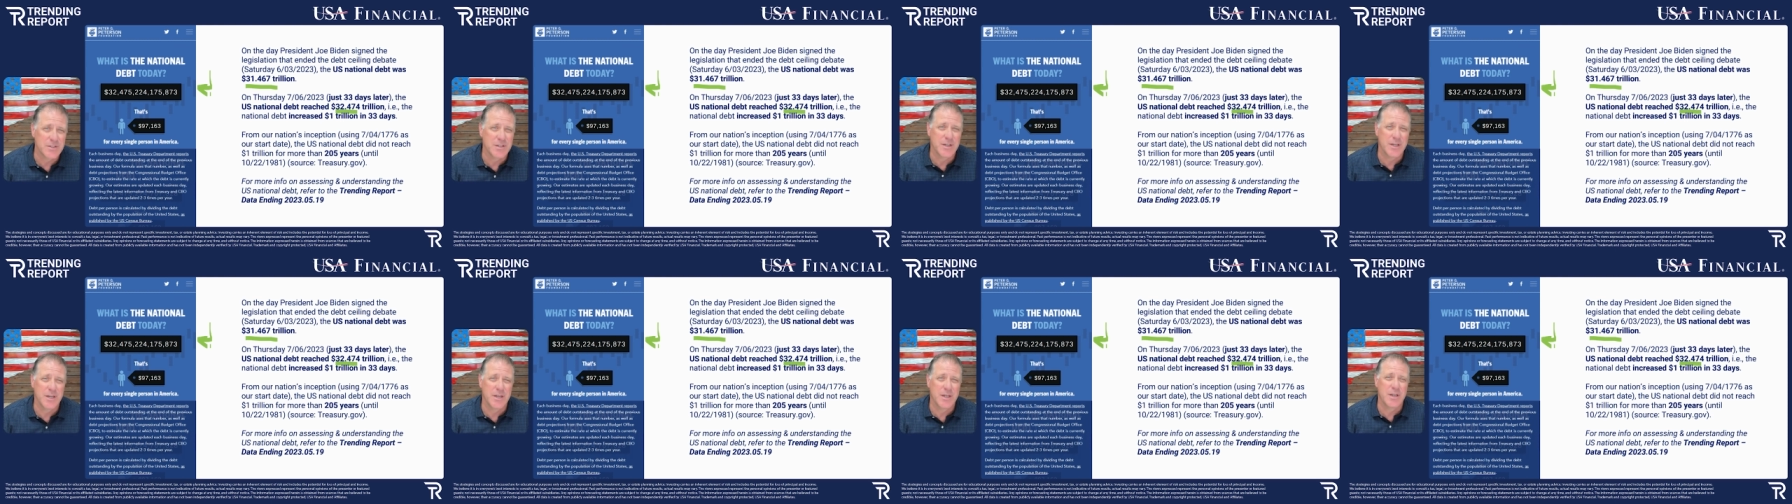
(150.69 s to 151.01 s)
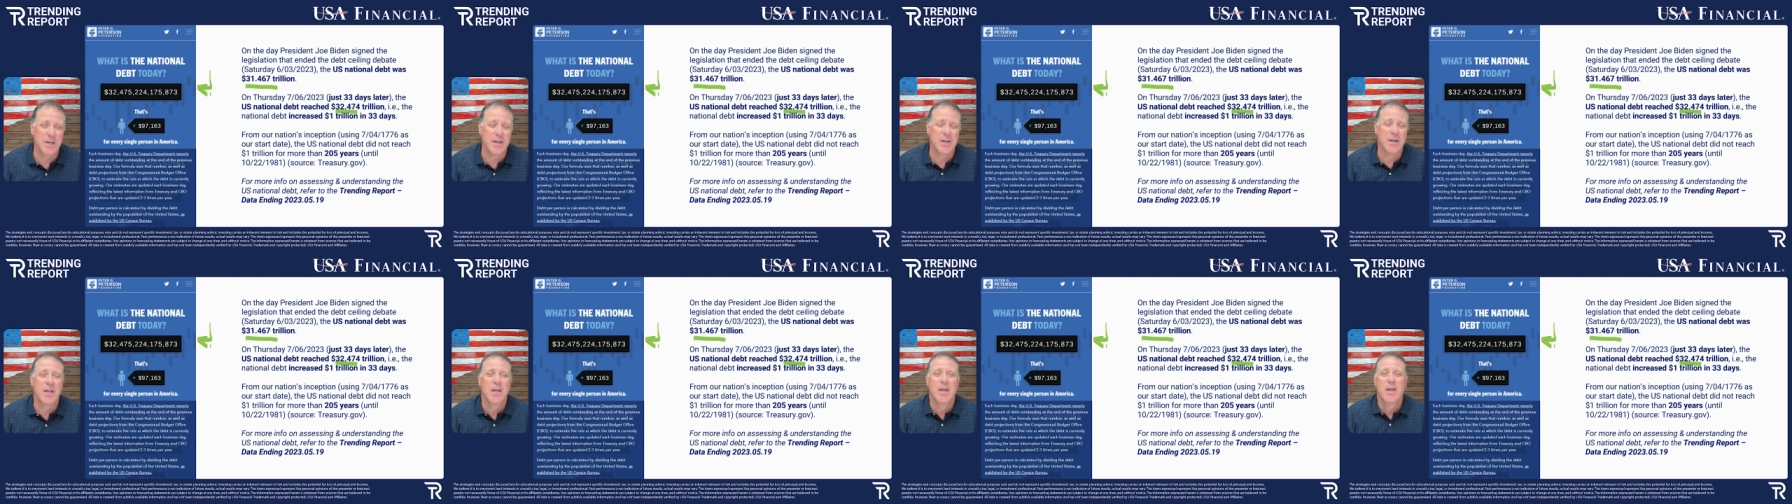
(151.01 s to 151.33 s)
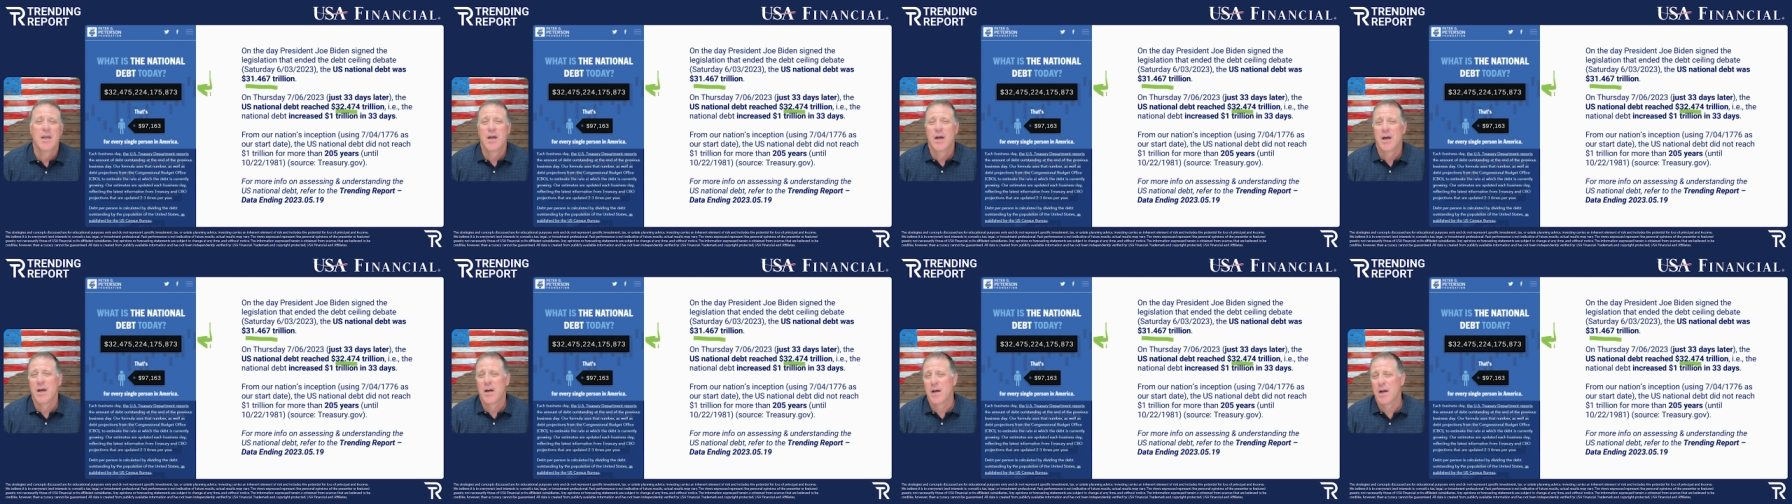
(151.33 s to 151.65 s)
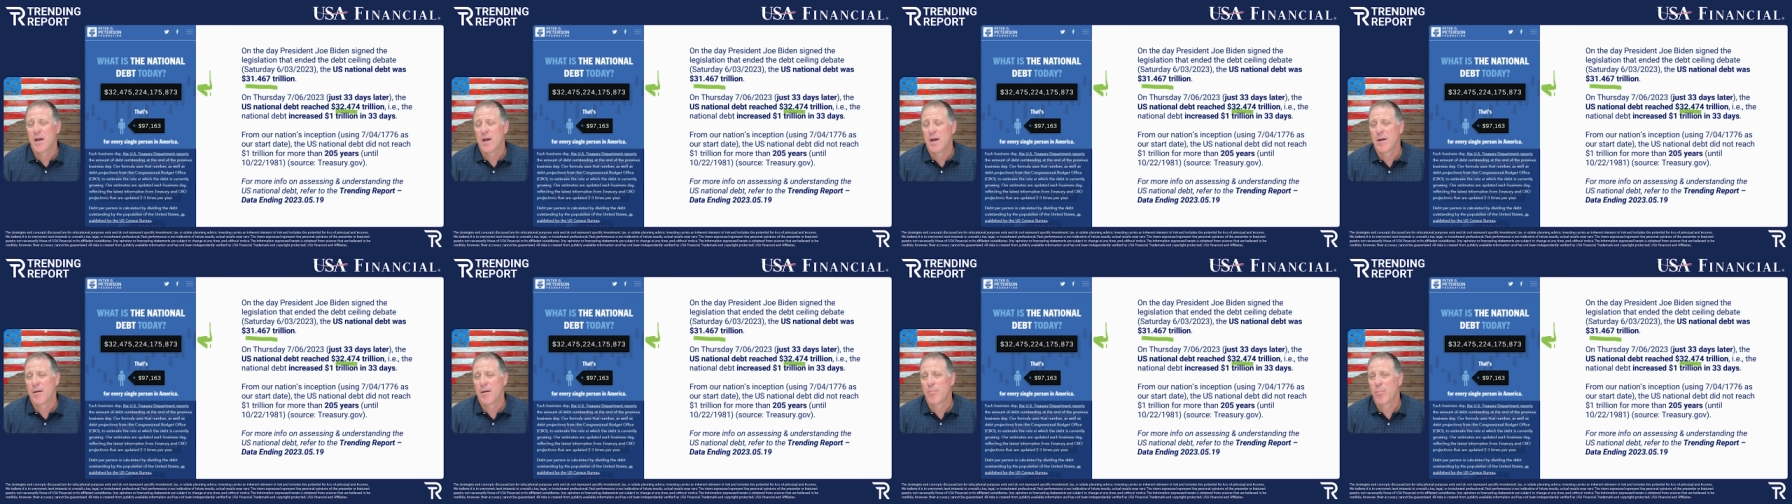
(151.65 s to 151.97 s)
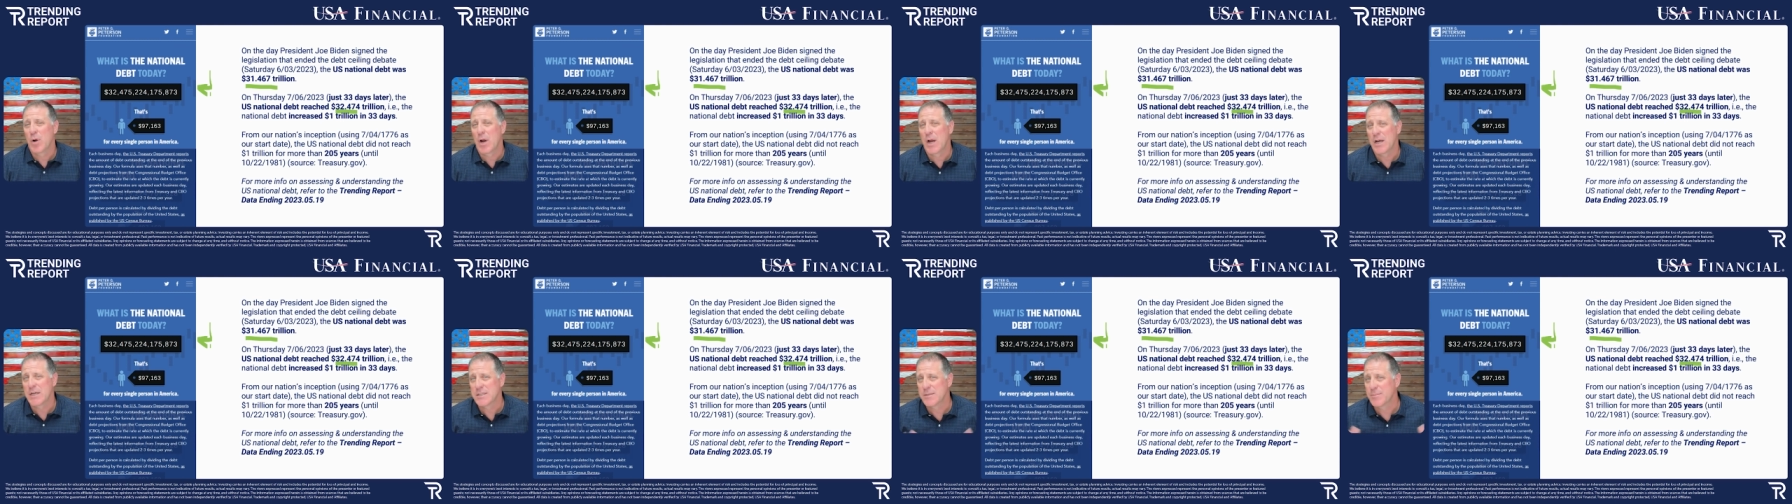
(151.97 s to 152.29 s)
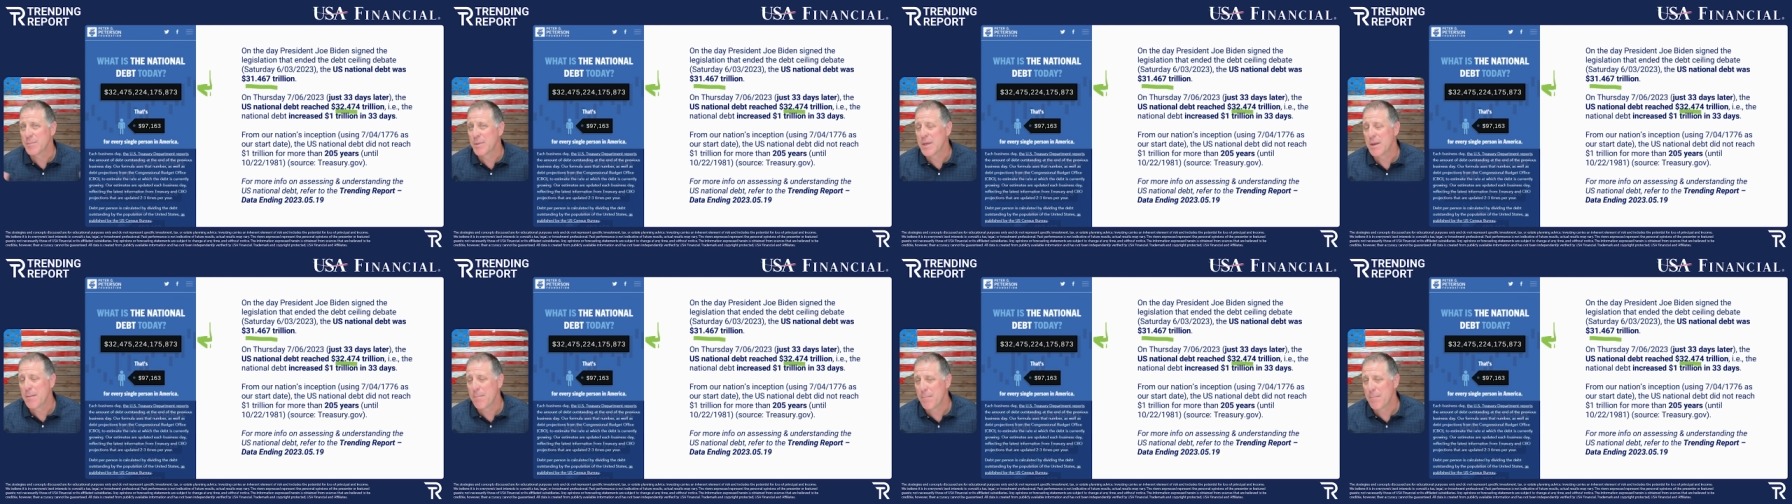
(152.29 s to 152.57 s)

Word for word: in approximately